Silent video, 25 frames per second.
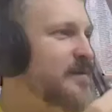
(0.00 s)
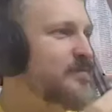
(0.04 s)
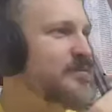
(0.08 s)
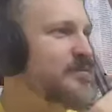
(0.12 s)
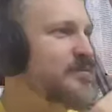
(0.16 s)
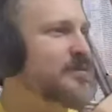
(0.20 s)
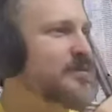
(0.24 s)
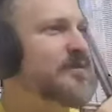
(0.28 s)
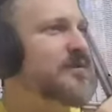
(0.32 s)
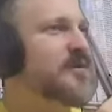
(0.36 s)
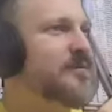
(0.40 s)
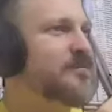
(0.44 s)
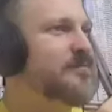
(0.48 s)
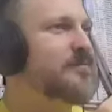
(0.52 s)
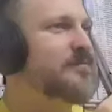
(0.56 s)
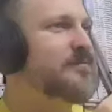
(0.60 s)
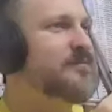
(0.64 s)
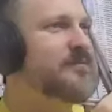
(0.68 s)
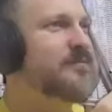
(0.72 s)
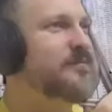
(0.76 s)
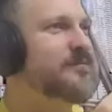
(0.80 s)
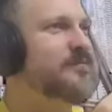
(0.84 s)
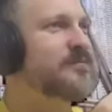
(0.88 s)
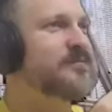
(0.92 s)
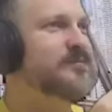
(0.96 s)
to
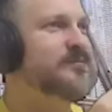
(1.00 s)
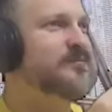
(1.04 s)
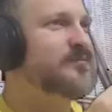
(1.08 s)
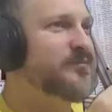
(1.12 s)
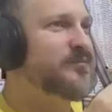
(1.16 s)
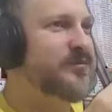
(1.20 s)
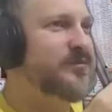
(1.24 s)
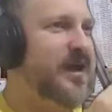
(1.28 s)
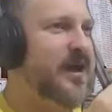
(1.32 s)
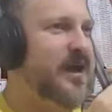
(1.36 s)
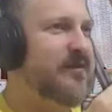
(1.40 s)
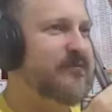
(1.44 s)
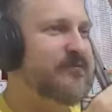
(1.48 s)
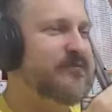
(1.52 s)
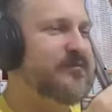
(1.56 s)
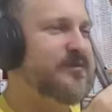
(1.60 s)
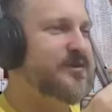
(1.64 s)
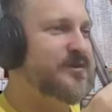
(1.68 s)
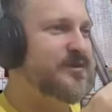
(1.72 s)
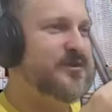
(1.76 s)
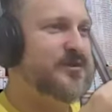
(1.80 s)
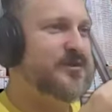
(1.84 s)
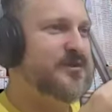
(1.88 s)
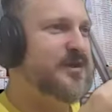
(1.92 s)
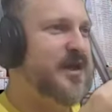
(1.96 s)
have the
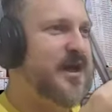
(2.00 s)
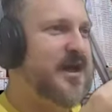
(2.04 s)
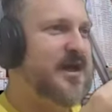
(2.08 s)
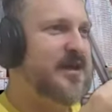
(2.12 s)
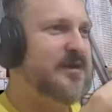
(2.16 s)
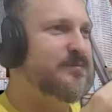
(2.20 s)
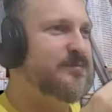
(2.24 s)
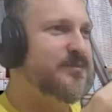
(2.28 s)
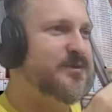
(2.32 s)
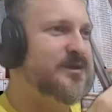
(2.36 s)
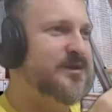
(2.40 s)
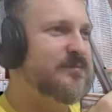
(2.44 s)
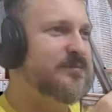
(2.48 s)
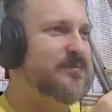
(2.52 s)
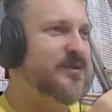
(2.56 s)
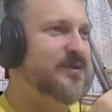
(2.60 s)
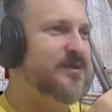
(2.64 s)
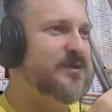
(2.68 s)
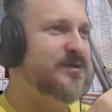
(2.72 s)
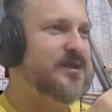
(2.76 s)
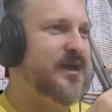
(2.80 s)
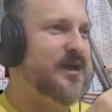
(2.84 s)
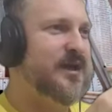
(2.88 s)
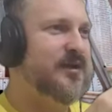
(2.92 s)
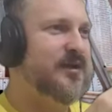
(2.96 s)
same similar
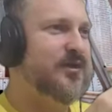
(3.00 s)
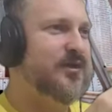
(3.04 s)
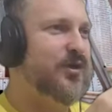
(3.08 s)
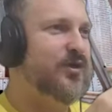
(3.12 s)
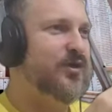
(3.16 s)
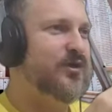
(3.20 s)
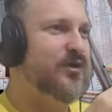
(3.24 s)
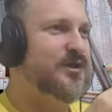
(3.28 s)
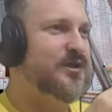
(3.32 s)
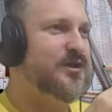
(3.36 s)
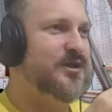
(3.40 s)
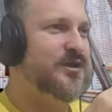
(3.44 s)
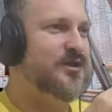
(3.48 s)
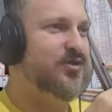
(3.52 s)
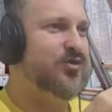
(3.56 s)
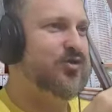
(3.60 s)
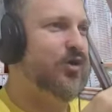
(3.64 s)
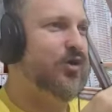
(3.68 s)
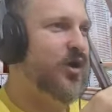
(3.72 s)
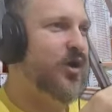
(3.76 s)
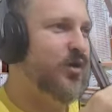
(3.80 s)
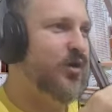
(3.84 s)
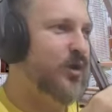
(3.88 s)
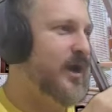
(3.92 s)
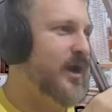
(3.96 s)
technology as
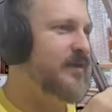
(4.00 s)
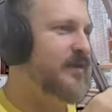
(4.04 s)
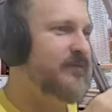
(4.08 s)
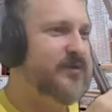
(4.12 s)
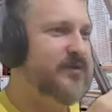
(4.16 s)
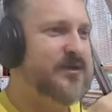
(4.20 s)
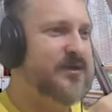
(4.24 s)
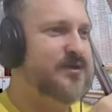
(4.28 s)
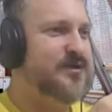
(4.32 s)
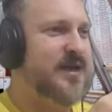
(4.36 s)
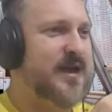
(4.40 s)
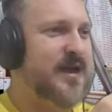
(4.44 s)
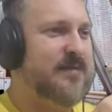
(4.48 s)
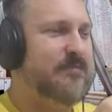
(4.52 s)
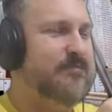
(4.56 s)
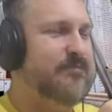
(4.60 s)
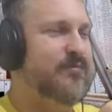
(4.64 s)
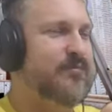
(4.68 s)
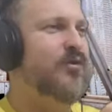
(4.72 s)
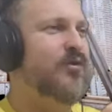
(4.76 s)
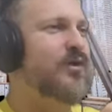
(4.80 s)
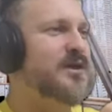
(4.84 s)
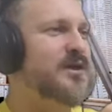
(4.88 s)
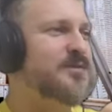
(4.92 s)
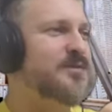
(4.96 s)
Grower, even the same
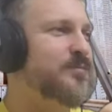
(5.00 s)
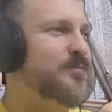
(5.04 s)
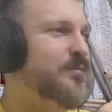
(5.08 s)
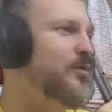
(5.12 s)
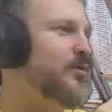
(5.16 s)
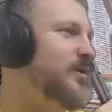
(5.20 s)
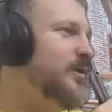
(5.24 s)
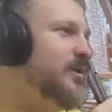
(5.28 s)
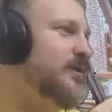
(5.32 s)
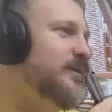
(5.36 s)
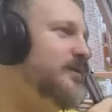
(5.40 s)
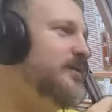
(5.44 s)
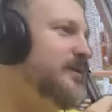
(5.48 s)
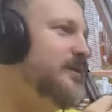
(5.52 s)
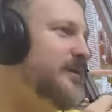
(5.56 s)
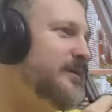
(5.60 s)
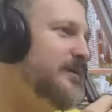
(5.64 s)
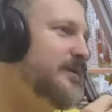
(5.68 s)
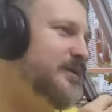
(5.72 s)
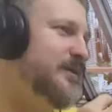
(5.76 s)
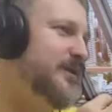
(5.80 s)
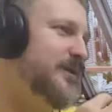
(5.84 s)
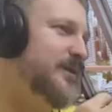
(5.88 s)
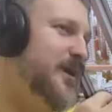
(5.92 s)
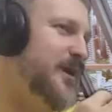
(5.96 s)
price point.
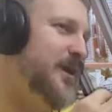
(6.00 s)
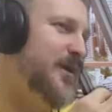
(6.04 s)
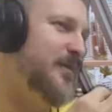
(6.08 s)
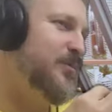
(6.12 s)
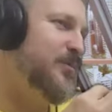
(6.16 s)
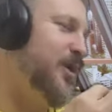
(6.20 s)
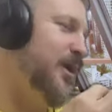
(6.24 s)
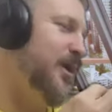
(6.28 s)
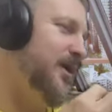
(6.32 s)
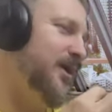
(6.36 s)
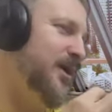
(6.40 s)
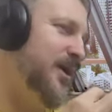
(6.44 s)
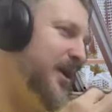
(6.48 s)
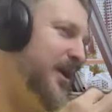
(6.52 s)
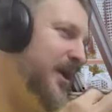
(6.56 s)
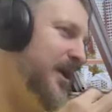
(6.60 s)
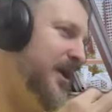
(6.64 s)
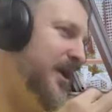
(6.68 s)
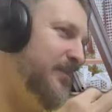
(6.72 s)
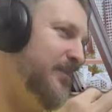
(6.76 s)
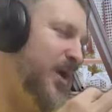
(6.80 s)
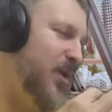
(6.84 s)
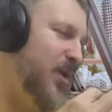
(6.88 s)
I'm like, yeah, but